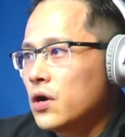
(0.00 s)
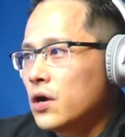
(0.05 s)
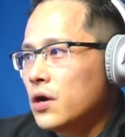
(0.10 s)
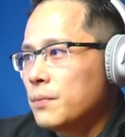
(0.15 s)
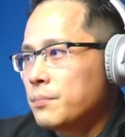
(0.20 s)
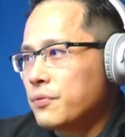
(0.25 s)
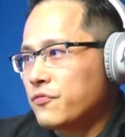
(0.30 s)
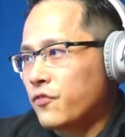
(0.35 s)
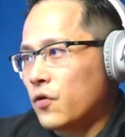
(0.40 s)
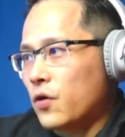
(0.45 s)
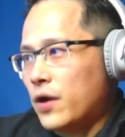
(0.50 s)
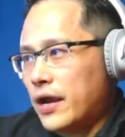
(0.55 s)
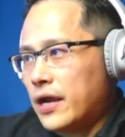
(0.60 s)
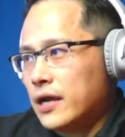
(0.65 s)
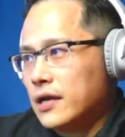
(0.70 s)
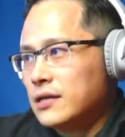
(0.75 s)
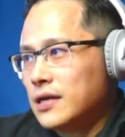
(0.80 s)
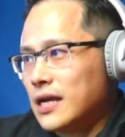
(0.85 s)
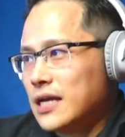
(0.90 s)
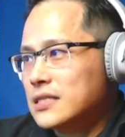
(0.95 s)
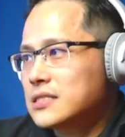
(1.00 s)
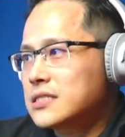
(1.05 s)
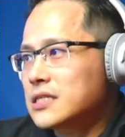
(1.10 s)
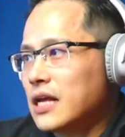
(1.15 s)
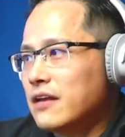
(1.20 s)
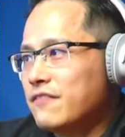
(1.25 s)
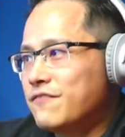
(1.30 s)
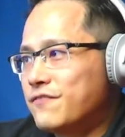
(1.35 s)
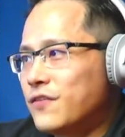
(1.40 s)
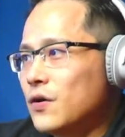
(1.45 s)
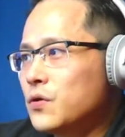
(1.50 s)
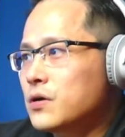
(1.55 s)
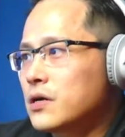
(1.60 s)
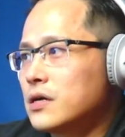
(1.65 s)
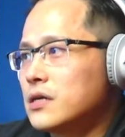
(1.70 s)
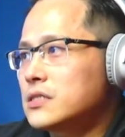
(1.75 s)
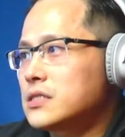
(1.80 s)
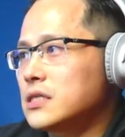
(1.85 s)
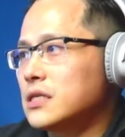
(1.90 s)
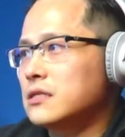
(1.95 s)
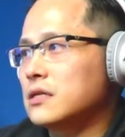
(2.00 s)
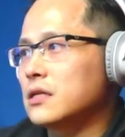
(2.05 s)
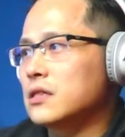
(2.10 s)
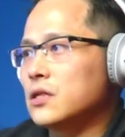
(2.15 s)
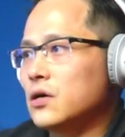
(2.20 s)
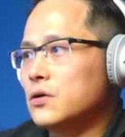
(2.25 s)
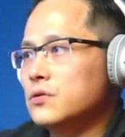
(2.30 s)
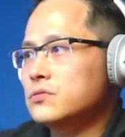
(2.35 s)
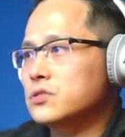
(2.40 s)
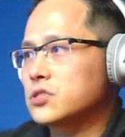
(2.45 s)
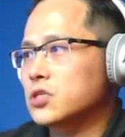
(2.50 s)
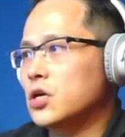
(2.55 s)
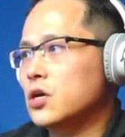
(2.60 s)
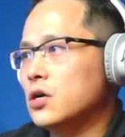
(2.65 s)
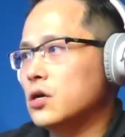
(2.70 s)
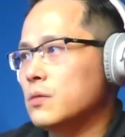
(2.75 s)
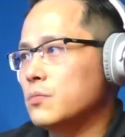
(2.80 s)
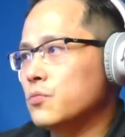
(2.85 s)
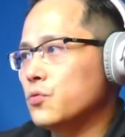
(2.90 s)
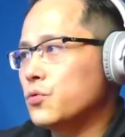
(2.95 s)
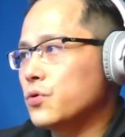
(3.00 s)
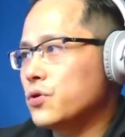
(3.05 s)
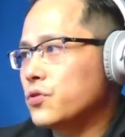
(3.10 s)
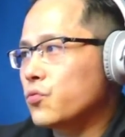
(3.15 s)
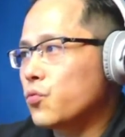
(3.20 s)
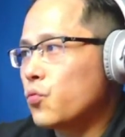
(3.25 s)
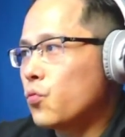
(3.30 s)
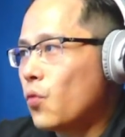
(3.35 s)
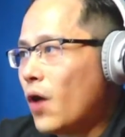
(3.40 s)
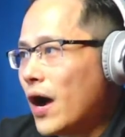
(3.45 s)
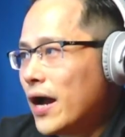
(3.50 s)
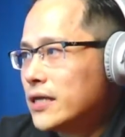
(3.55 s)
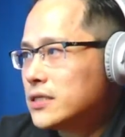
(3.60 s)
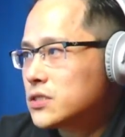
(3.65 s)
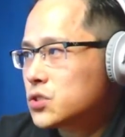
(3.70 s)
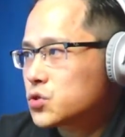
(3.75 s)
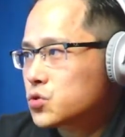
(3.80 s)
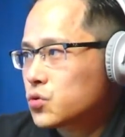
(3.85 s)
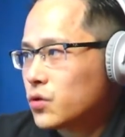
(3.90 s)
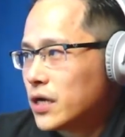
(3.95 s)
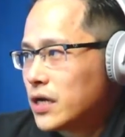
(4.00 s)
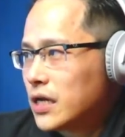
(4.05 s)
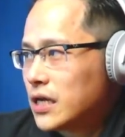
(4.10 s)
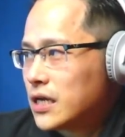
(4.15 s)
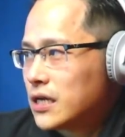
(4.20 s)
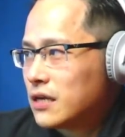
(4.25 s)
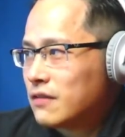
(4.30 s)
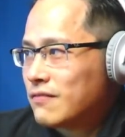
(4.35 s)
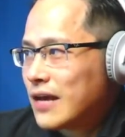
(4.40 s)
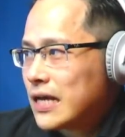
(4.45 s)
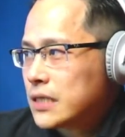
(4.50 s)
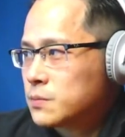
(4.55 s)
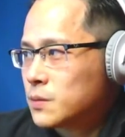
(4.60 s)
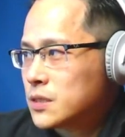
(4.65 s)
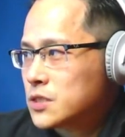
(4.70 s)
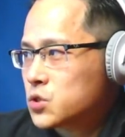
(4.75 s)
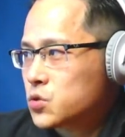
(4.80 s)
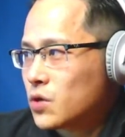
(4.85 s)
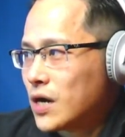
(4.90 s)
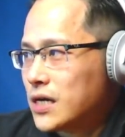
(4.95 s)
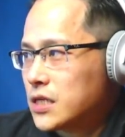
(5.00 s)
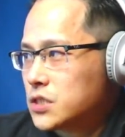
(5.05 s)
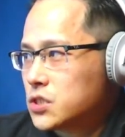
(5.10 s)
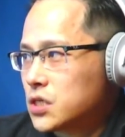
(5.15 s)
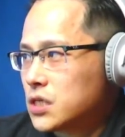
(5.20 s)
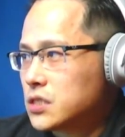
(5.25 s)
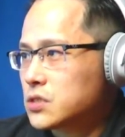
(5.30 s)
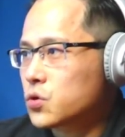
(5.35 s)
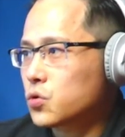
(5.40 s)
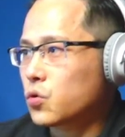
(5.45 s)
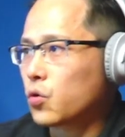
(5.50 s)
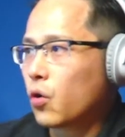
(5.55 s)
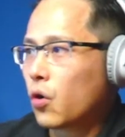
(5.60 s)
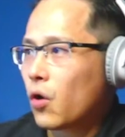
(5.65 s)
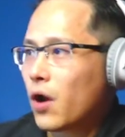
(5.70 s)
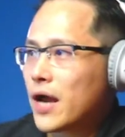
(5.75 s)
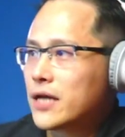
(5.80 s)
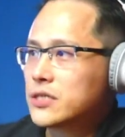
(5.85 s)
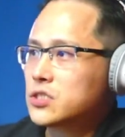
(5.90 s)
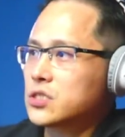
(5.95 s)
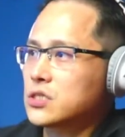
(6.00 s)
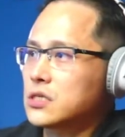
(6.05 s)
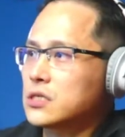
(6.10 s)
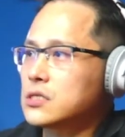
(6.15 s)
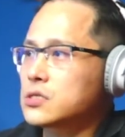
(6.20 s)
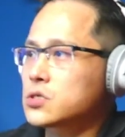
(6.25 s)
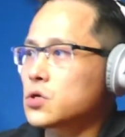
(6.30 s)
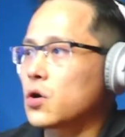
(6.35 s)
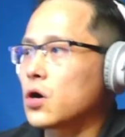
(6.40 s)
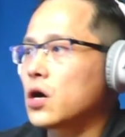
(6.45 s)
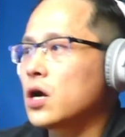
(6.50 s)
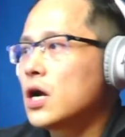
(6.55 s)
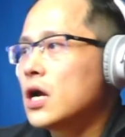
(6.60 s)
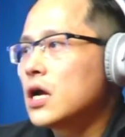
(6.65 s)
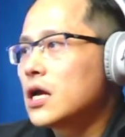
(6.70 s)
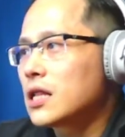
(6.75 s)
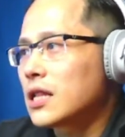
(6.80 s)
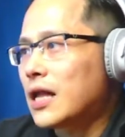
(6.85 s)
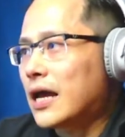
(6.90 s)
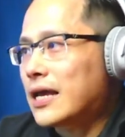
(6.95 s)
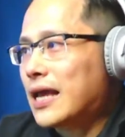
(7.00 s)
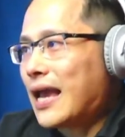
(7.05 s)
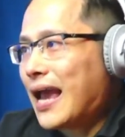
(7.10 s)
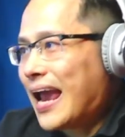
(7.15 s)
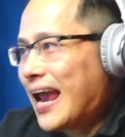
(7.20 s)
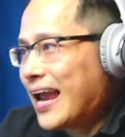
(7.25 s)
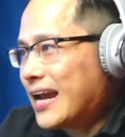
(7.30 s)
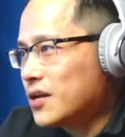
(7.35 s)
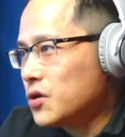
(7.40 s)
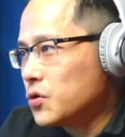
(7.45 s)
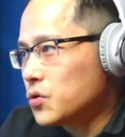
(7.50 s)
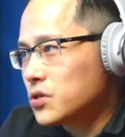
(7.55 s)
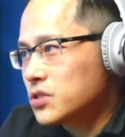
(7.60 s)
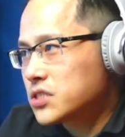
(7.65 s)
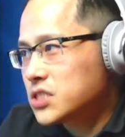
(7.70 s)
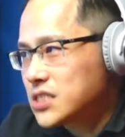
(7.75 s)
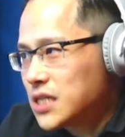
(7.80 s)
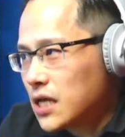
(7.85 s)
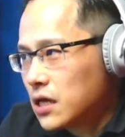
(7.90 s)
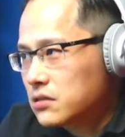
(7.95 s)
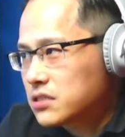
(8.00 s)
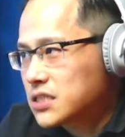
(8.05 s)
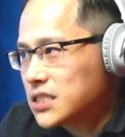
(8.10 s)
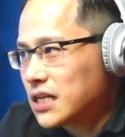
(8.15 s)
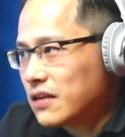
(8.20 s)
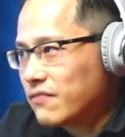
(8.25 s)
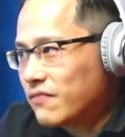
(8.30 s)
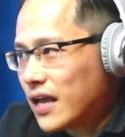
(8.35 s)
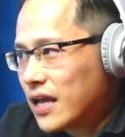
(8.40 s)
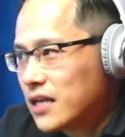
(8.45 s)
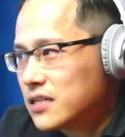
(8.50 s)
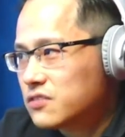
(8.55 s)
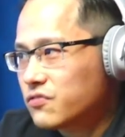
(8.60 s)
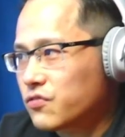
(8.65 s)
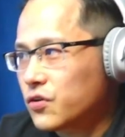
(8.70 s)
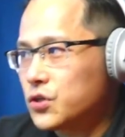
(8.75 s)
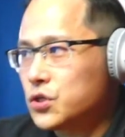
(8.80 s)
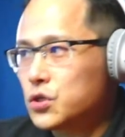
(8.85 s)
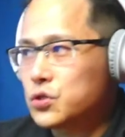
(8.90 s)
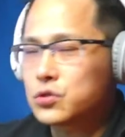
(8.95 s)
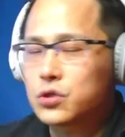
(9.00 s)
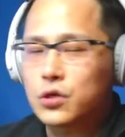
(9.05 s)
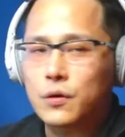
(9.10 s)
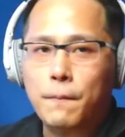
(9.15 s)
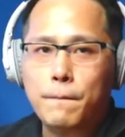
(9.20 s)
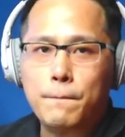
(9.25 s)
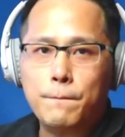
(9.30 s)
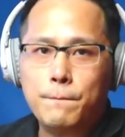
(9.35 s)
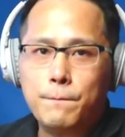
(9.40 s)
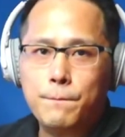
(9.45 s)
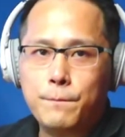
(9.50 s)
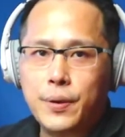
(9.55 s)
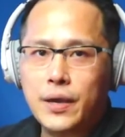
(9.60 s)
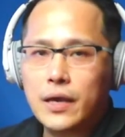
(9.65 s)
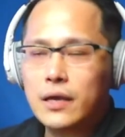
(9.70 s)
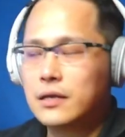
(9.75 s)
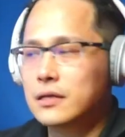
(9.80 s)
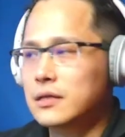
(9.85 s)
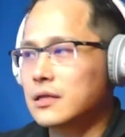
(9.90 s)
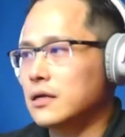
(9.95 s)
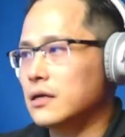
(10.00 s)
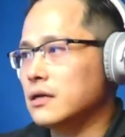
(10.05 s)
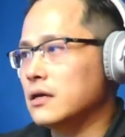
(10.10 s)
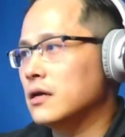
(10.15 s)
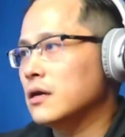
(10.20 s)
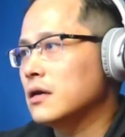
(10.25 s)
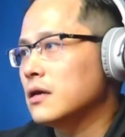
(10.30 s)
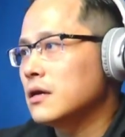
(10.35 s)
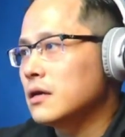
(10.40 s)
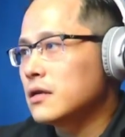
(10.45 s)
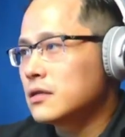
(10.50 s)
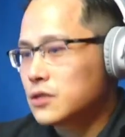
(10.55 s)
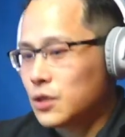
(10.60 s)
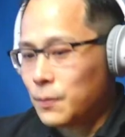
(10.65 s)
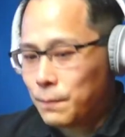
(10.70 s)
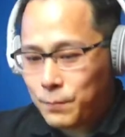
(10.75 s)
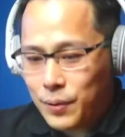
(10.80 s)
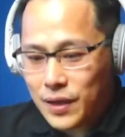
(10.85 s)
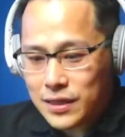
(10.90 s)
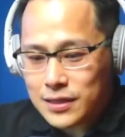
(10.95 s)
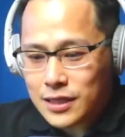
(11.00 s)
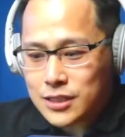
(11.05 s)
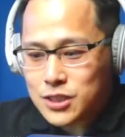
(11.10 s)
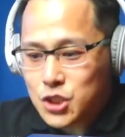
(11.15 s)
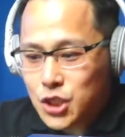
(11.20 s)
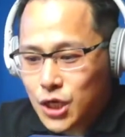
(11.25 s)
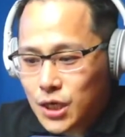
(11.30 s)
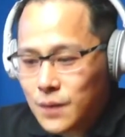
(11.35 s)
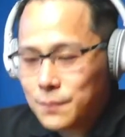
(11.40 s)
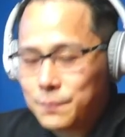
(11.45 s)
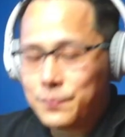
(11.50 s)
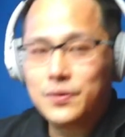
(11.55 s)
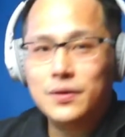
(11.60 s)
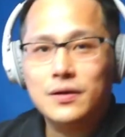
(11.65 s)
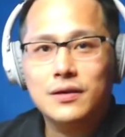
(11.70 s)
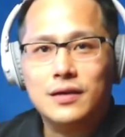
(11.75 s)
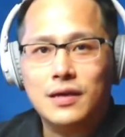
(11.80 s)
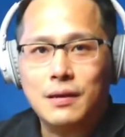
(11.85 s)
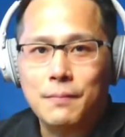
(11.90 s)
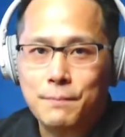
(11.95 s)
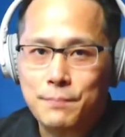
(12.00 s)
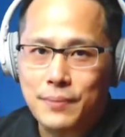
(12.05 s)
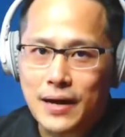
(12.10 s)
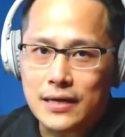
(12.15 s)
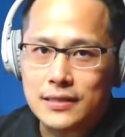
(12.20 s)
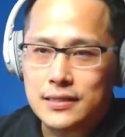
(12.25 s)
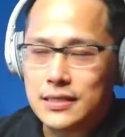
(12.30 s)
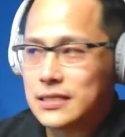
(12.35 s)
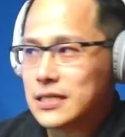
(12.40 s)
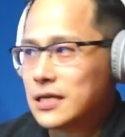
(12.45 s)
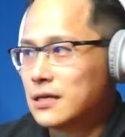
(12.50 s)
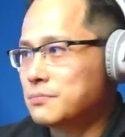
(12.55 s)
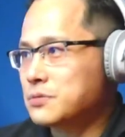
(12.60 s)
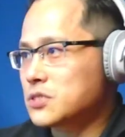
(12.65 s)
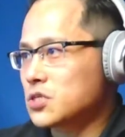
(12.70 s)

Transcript: beforehand and stay focused in the long term with wise trading investment strategies, crashes or like annual sales events for you to pick the chip and buy the dip.